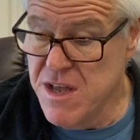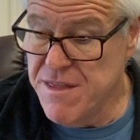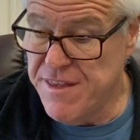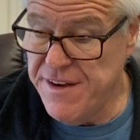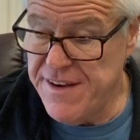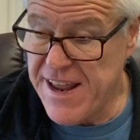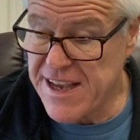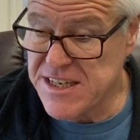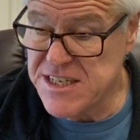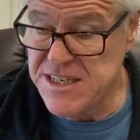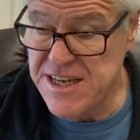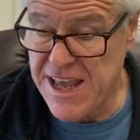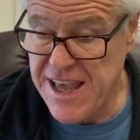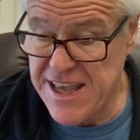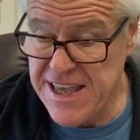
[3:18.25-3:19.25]
The next
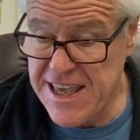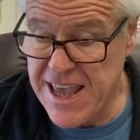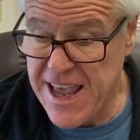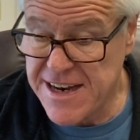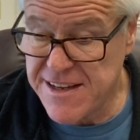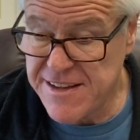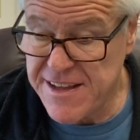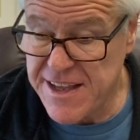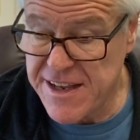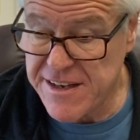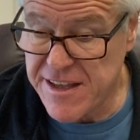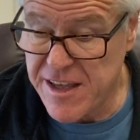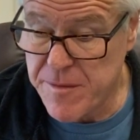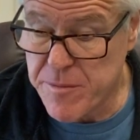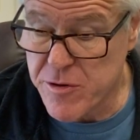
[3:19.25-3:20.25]
day, he handed the
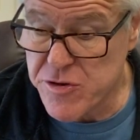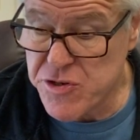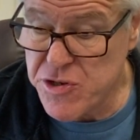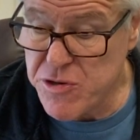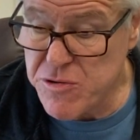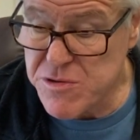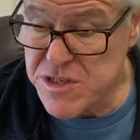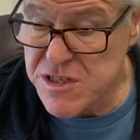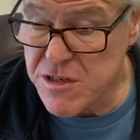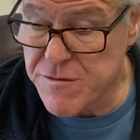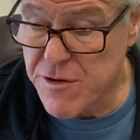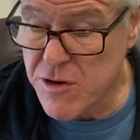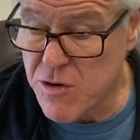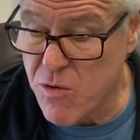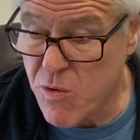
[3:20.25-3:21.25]
innkeeper 2
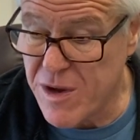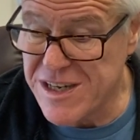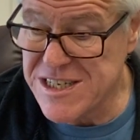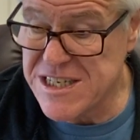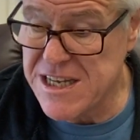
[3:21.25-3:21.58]
silver coins,